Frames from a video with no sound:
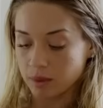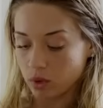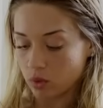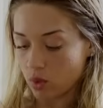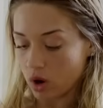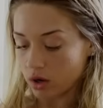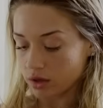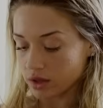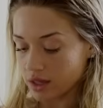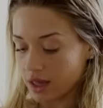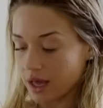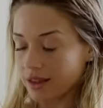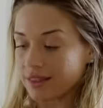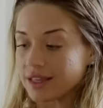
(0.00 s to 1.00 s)
more water than
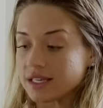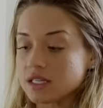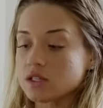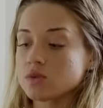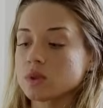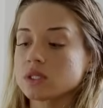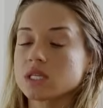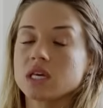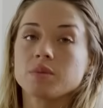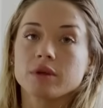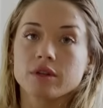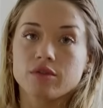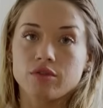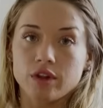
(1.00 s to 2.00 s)
that. This is what's
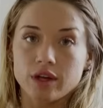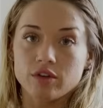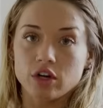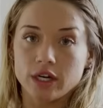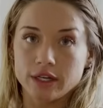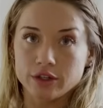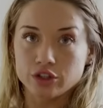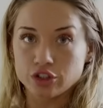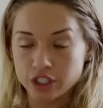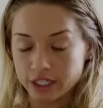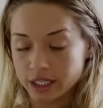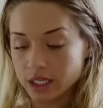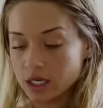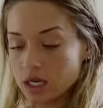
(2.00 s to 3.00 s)
keeping the flavor in your
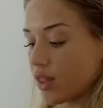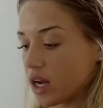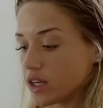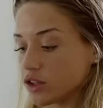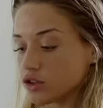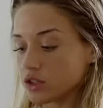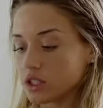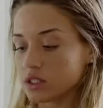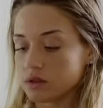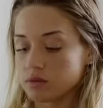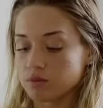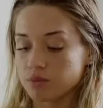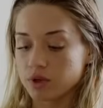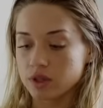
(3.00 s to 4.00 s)
chicken. And then I usually
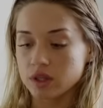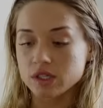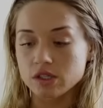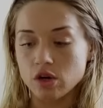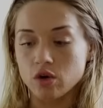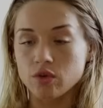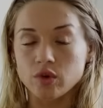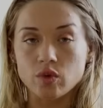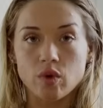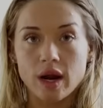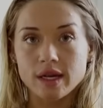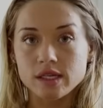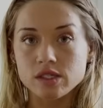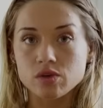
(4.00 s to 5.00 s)
put this over
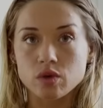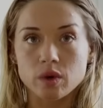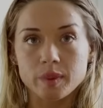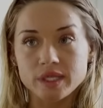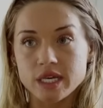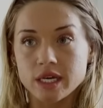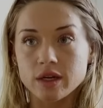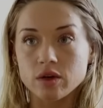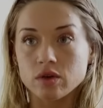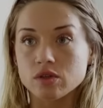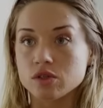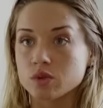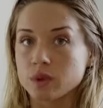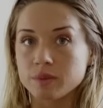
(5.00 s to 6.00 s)
rice or
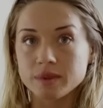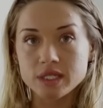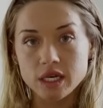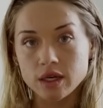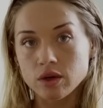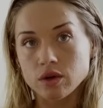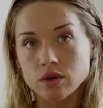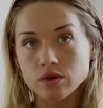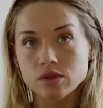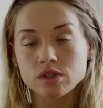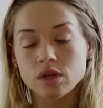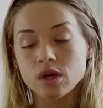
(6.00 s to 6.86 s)
potatoes, sweet potatoes.